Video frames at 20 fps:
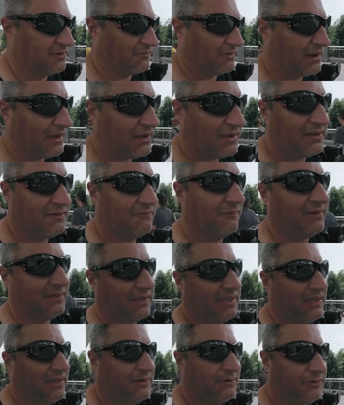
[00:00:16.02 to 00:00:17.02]
to ride,
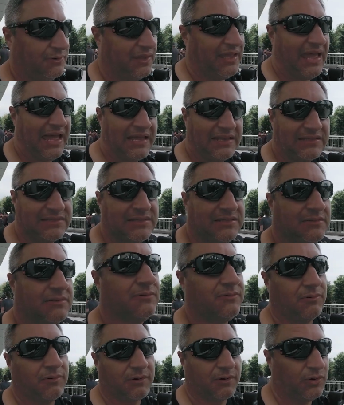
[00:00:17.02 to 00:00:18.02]
1 kid who can't,
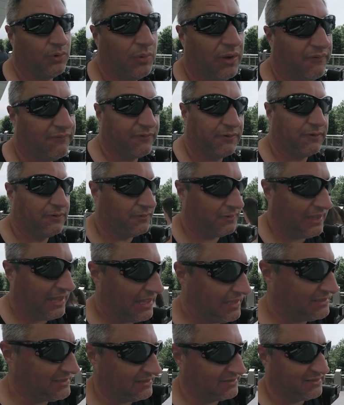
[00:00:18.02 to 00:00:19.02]
or whoever who
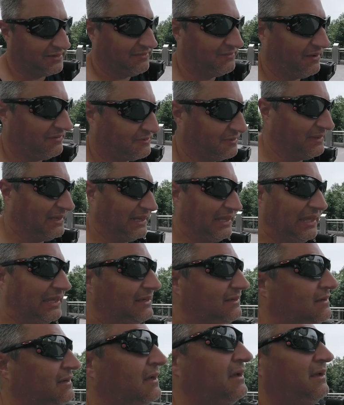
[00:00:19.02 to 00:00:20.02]
can't, doesn't even have to be a kid.